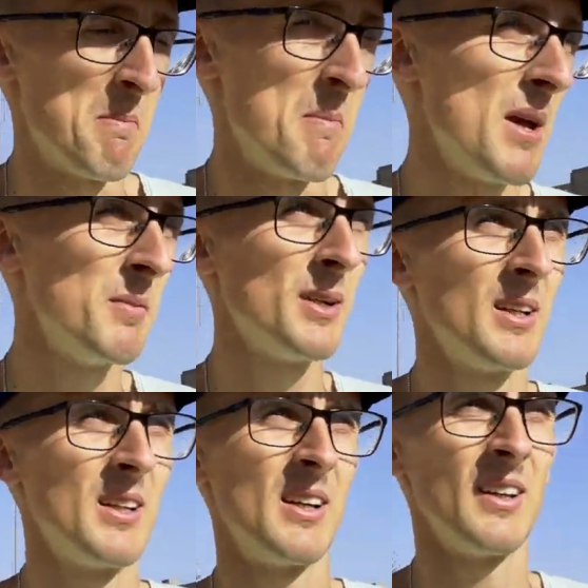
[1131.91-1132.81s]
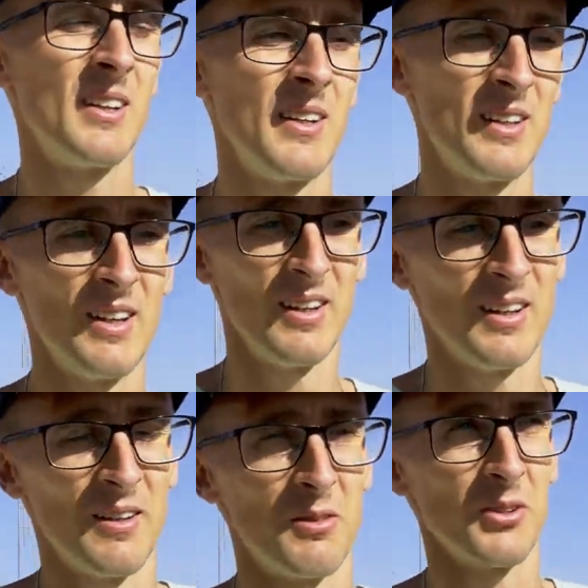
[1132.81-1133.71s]
maybe,
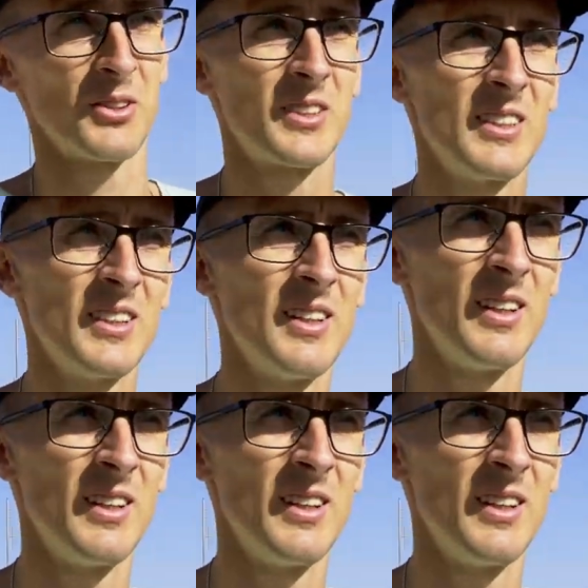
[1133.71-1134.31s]
we'll see.